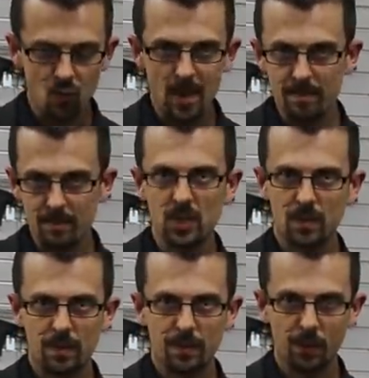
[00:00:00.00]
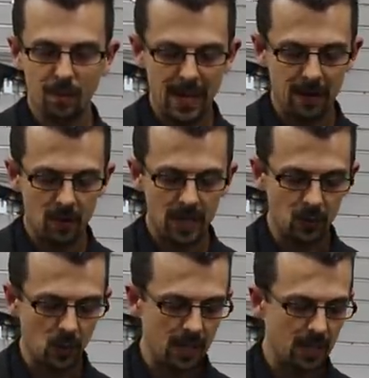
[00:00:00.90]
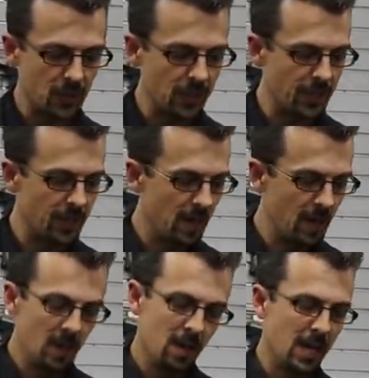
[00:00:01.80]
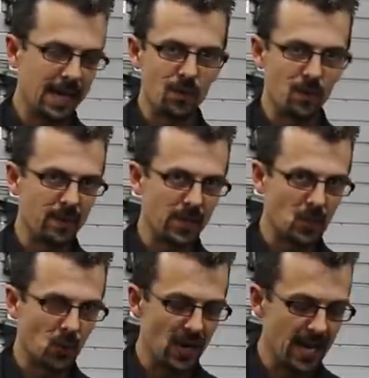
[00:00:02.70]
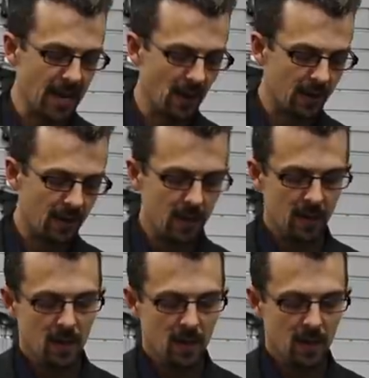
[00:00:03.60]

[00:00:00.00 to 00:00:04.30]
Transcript: rimmed full power rifle cartridge, again from the Victorian era.